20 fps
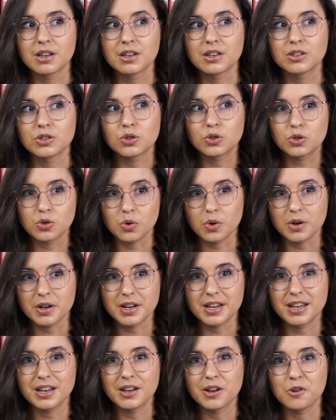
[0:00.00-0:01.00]

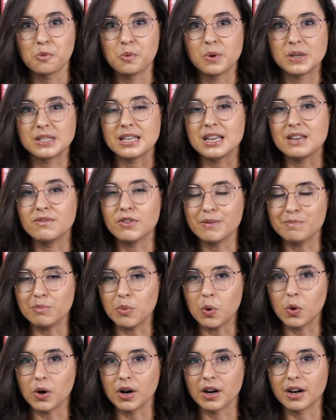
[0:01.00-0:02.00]
story was even
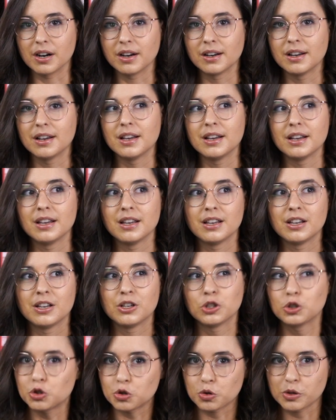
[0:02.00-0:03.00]
more
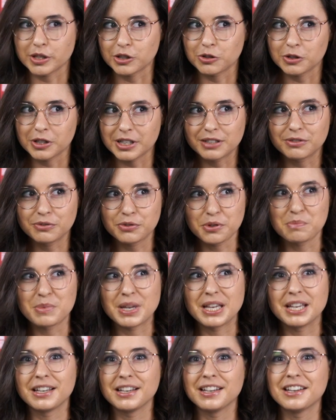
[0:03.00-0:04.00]
triggering for
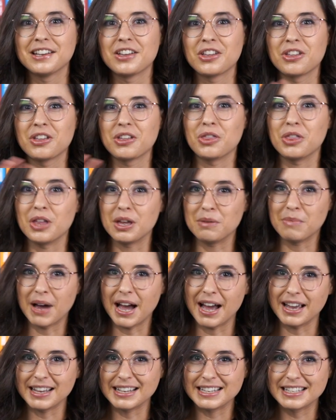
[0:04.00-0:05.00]
me than
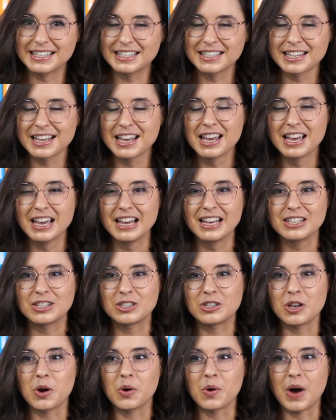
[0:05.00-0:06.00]
Maya's.
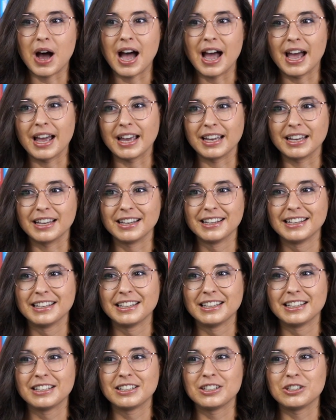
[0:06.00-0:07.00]
So I
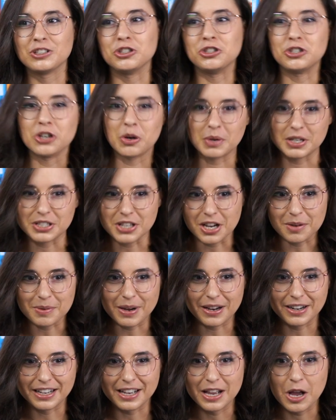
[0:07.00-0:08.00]
don't want to talk
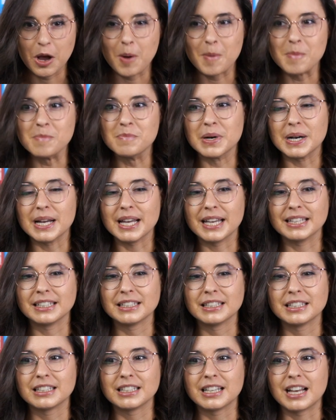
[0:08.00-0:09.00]
about it, but
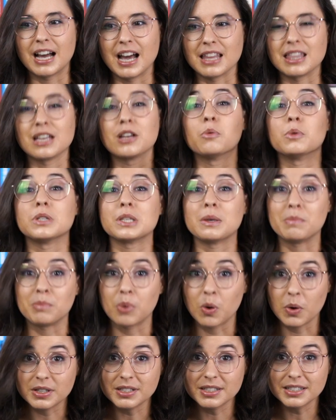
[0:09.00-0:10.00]
I think it was
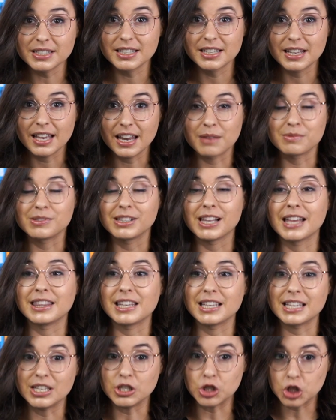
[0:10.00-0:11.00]
important and I'm glad that
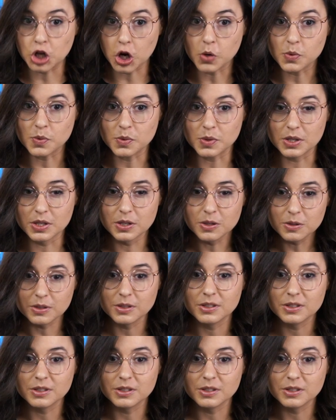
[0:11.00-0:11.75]
he chose